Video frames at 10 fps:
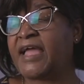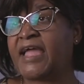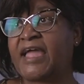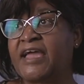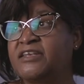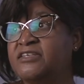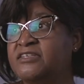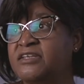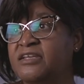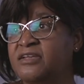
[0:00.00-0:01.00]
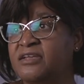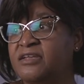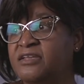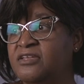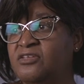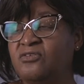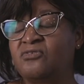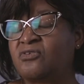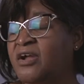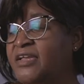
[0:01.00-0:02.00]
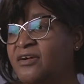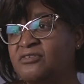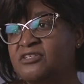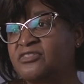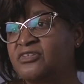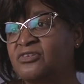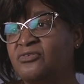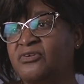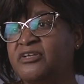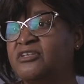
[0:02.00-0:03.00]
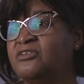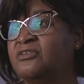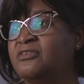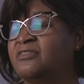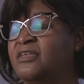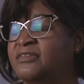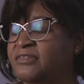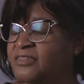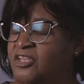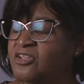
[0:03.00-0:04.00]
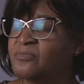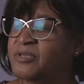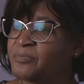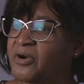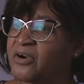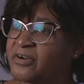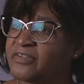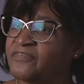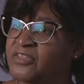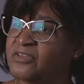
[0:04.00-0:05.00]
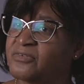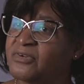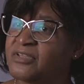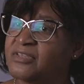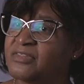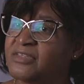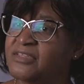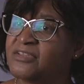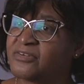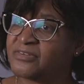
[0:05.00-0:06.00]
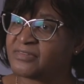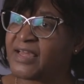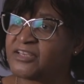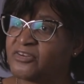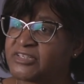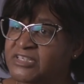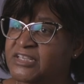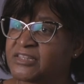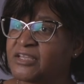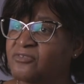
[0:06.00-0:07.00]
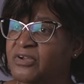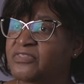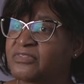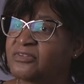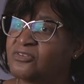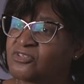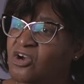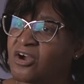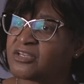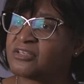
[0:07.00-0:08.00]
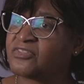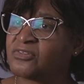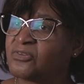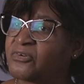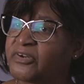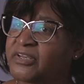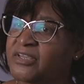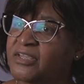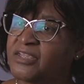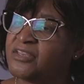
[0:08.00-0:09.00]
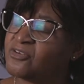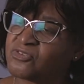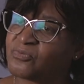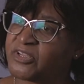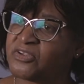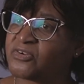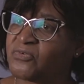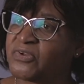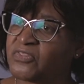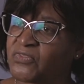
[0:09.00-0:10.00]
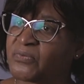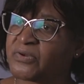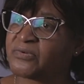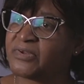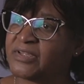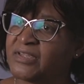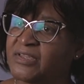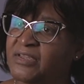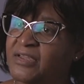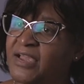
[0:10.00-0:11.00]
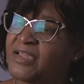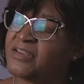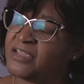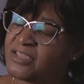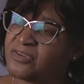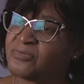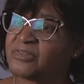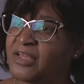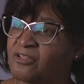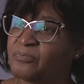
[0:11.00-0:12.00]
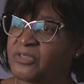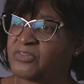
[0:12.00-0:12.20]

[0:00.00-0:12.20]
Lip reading: and you cry out to the Lord. It's the human part of you that you're dealing with. So you talk to the Lord. He knows what you're going through, and he will help you